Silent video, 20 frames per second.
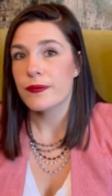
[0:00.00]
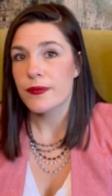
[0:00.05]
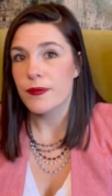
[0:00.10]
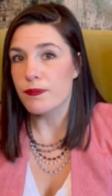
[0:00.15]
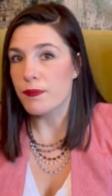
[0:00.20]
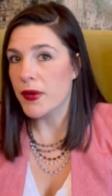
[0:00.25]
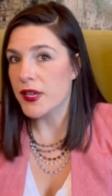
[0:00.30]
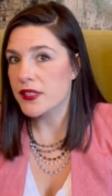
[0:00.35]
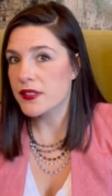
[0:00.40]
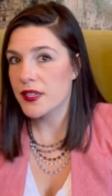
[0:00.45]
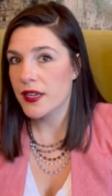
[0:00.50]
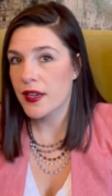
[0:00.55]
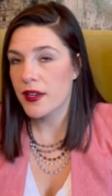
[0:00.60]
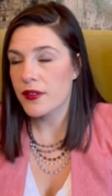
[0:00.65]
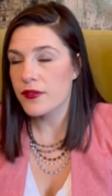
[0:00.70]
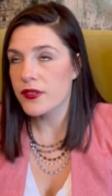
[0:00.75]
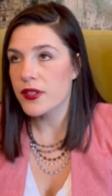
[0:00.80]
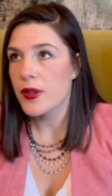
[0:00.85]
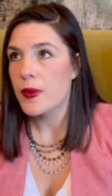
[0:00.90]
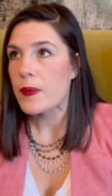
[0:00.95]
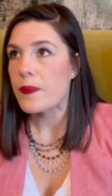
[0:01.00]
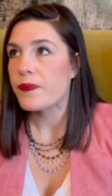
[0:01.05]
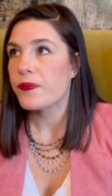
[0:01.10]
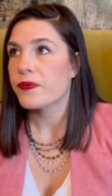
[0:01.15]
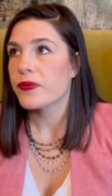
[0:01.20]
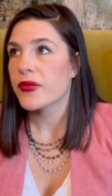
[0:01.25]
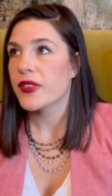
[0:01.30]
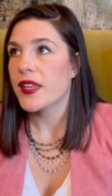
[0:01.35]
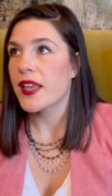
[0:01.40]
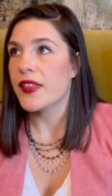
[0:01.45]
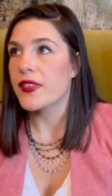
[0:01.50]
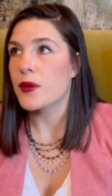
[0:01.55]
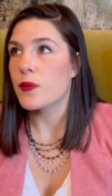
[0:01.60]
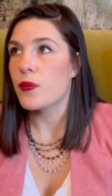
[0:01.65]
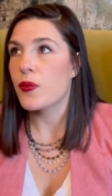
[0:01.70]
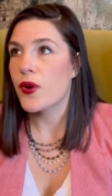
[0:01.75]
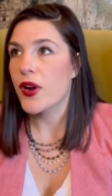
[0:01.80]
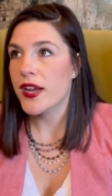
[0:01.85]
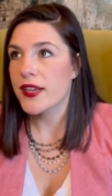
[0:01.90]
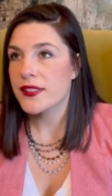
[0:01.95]
must have, and the
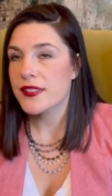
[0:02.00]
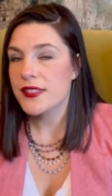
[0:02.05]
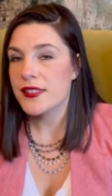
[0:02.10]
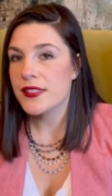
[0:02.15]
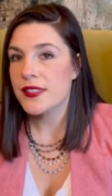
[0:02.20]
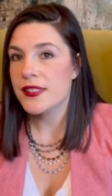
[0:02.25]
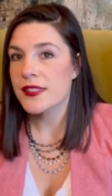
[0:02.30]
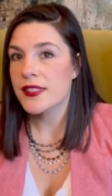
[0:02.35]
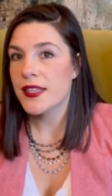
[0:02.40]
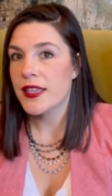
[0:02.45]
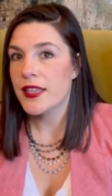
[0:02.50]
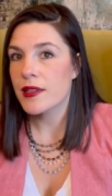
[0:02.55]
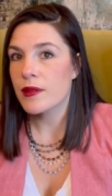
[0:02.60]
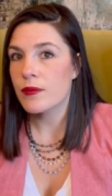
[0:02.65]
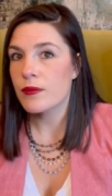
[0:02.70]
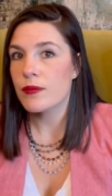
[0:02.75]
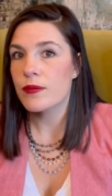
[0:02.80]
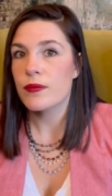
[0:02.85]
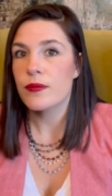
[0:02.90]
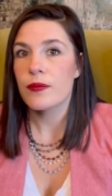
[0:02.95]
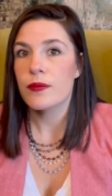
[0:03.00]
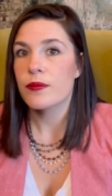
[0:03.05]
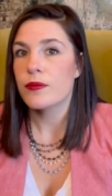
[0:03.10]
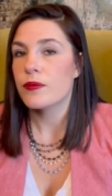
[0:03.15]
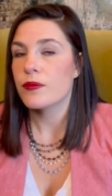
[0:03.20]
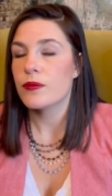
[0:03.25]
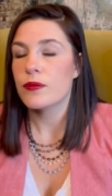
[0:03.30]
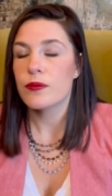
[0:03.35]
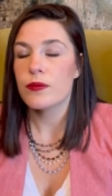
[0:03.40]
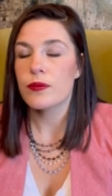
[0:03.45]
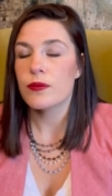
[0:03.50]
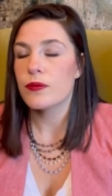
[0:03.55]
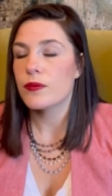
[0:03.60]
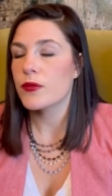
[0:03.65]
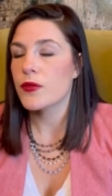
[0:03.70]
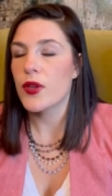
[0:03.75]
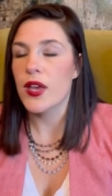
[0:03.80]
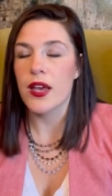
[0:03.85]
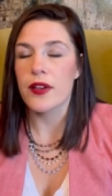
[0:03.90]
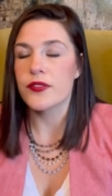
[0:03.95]
practice exam,
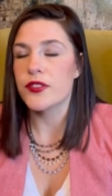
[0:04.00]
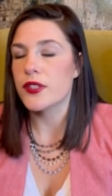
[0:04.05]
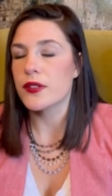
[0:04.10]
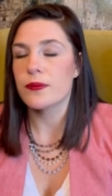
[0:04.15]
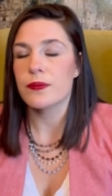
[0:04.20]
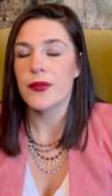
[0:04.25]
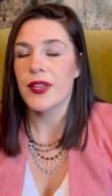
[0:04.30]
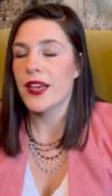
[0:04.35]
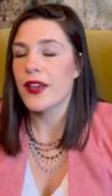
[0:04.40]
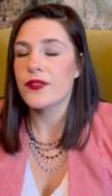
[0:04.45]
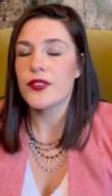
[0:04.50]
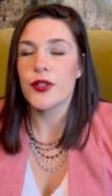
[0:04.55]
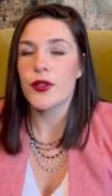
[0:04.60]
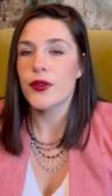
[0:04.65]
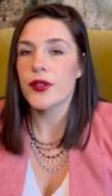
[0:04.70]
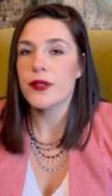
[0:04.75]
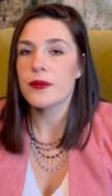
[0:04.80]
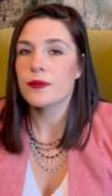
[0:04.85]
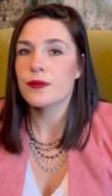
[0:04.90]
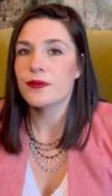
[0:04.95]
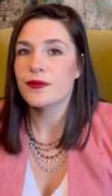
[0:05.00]
you have to, you have to do it.